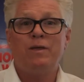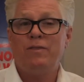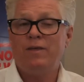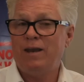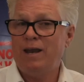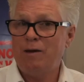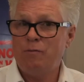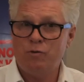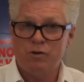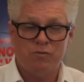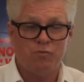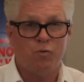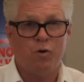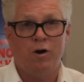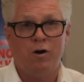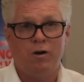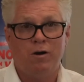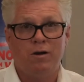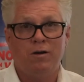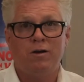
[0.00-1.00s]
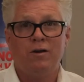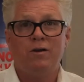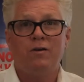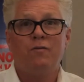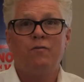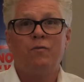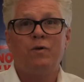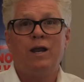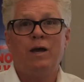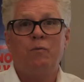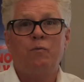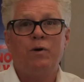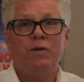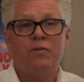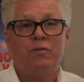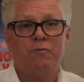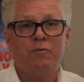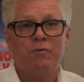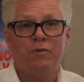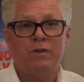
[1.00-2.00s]
that I was wrong when I went
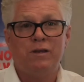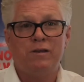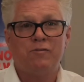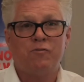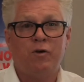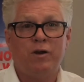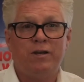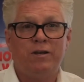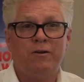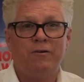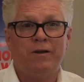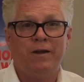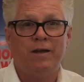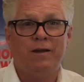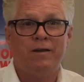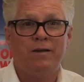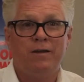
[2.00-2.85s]
through these criteria.